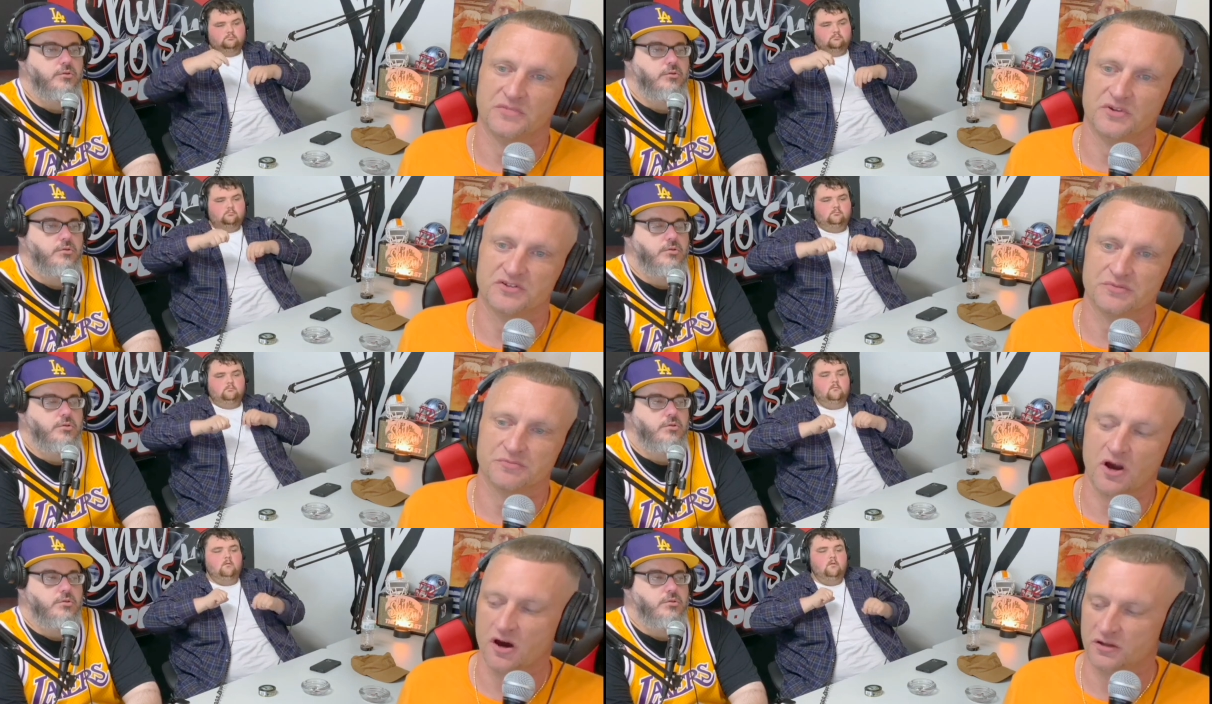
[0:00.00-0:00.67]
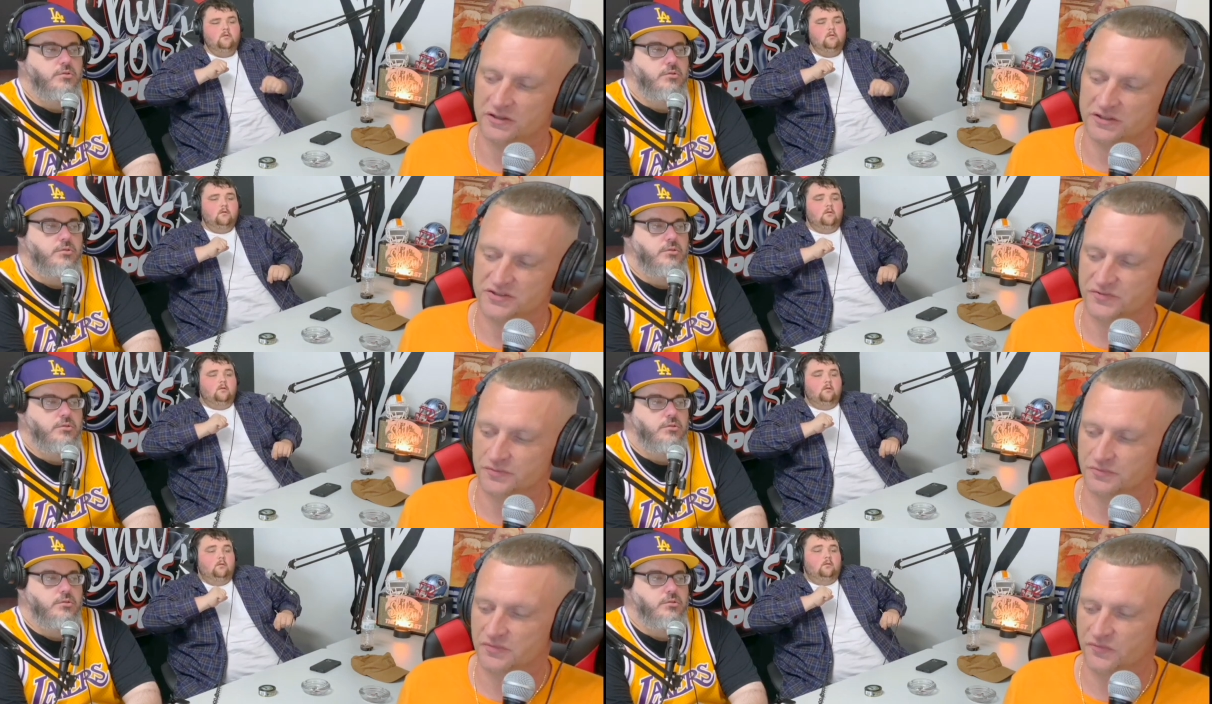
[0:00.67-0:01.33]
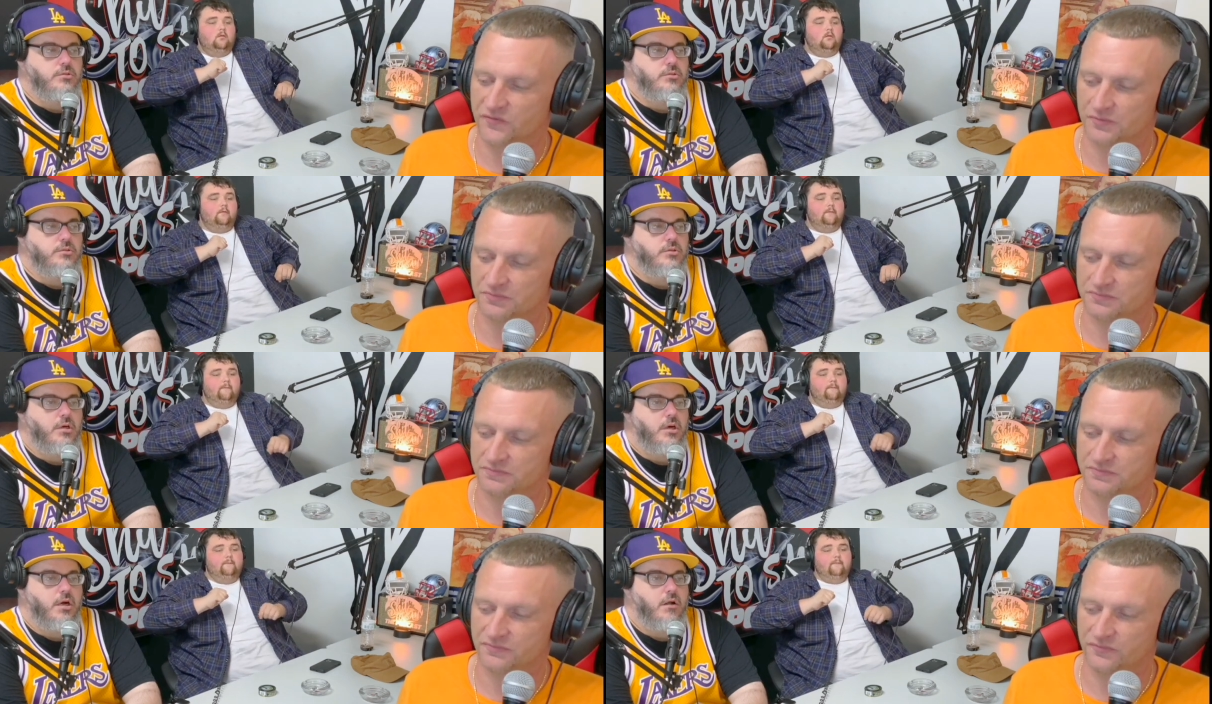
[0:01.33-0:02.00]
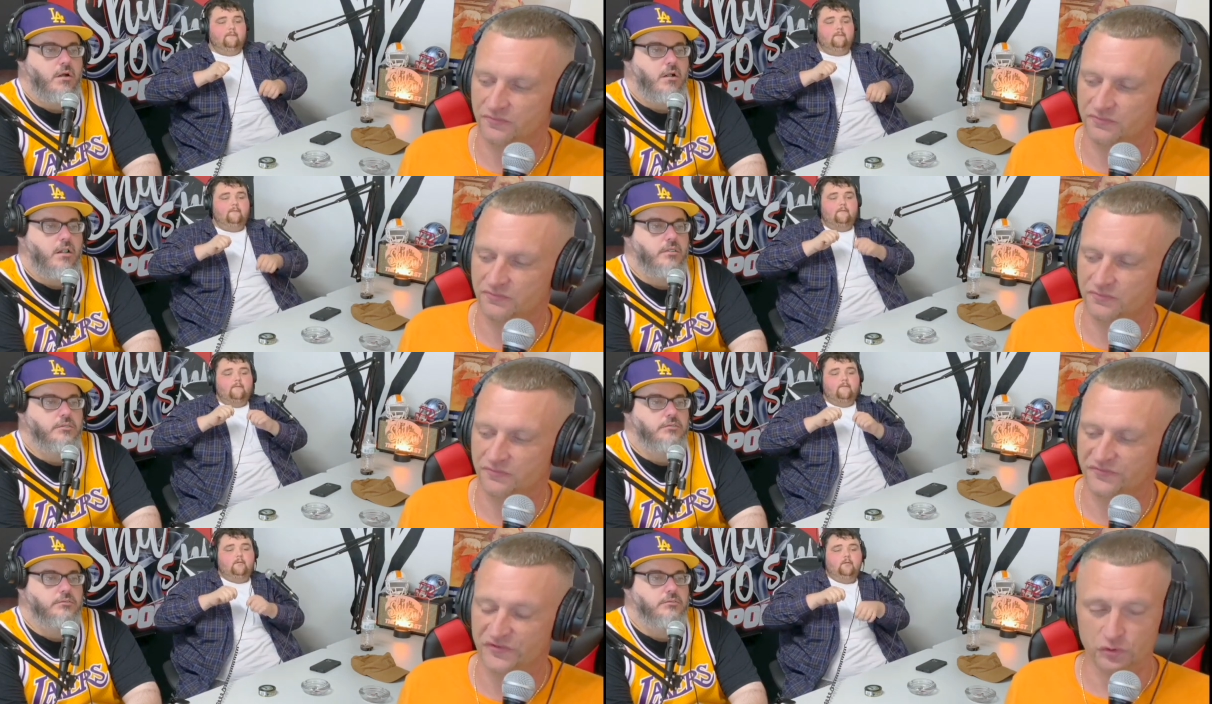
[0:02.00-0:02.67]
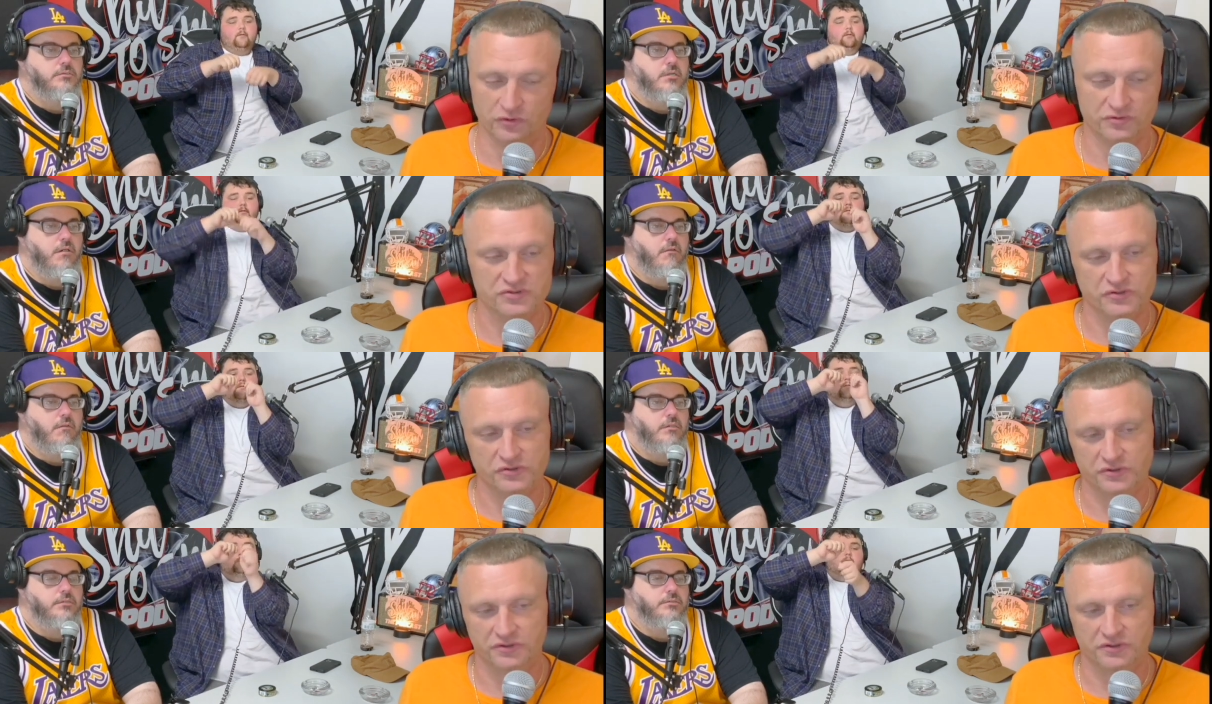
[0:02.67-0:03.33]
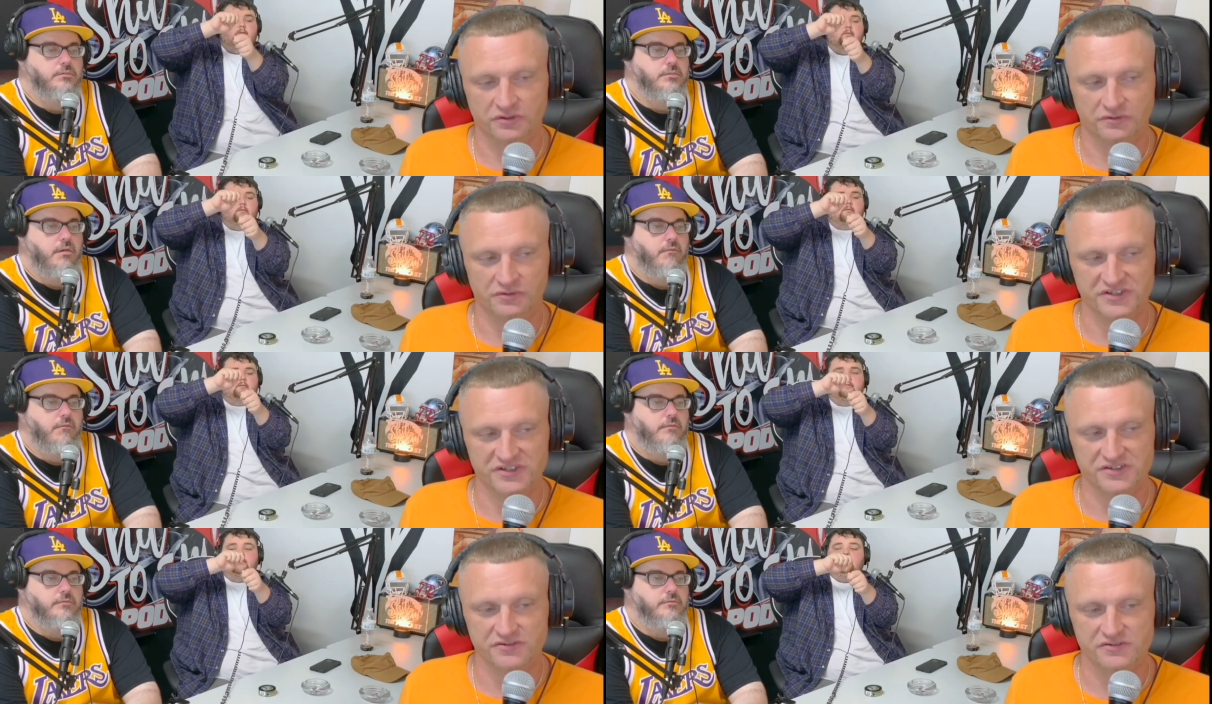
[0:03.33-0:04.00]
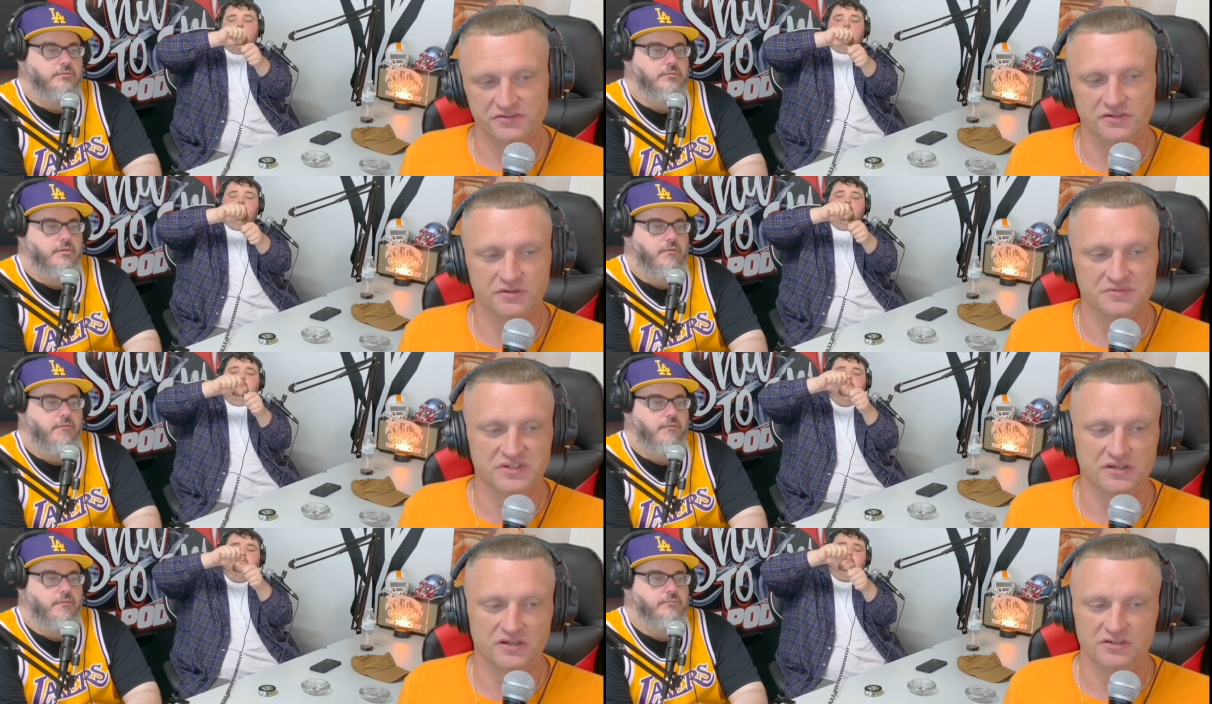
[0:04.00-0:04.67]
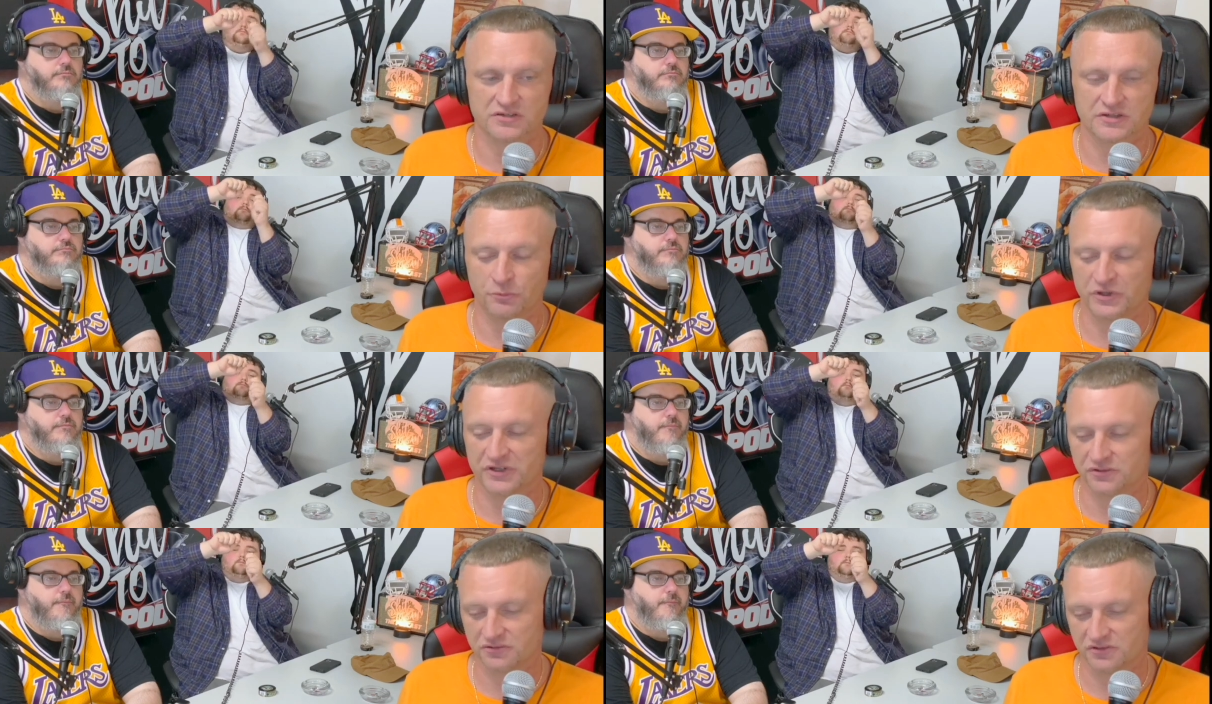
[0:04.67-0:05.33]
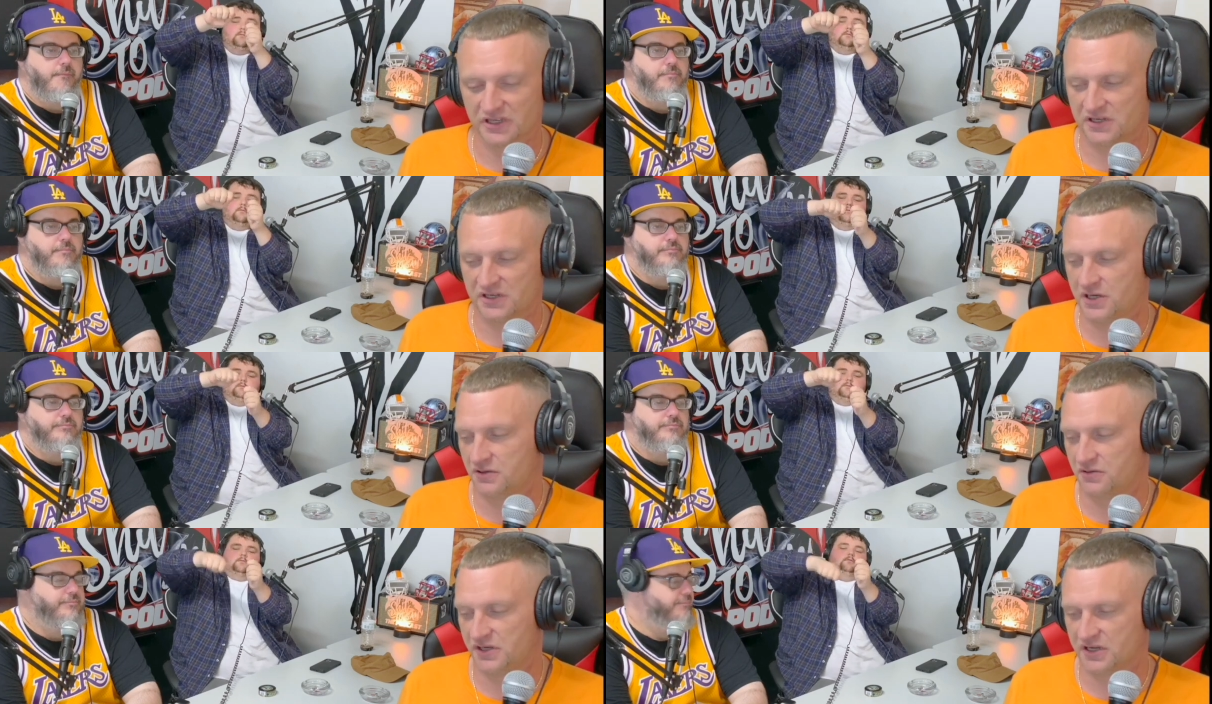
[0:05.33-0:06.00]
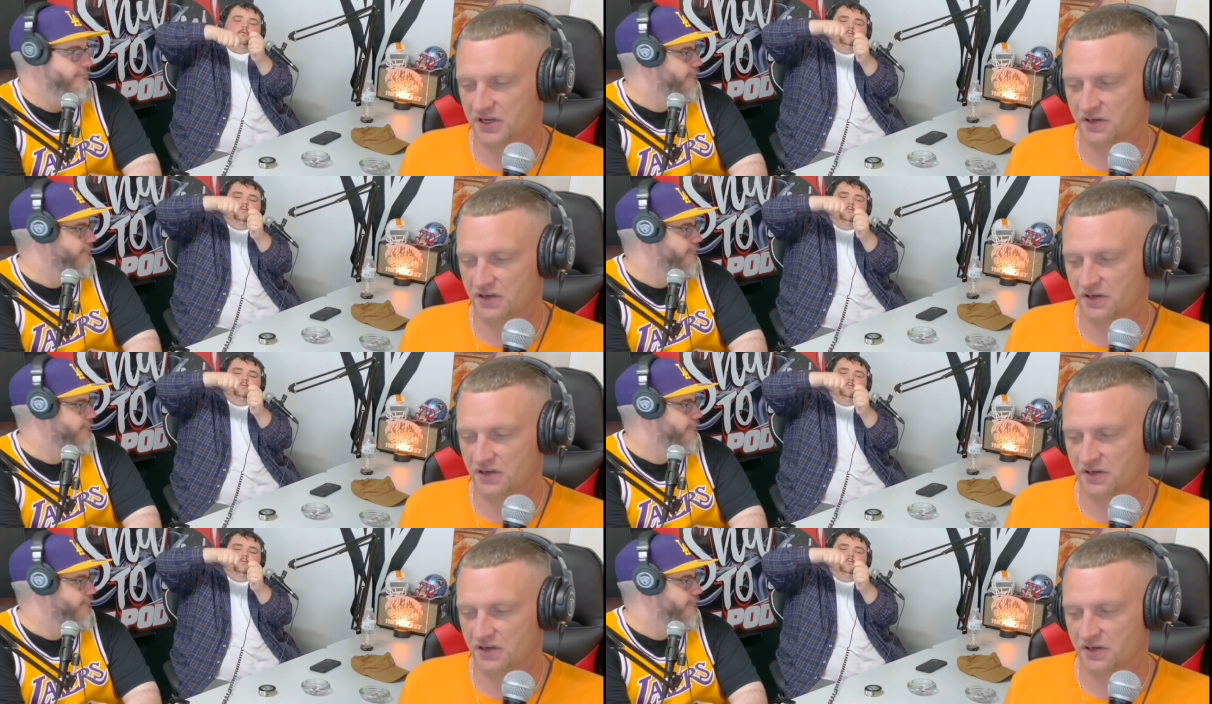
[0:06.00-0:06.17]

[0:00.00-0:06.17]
Speaker 1: some call-ins from from viewers or, or listeners. You know what I'm saying? Because we can do that now and that kind of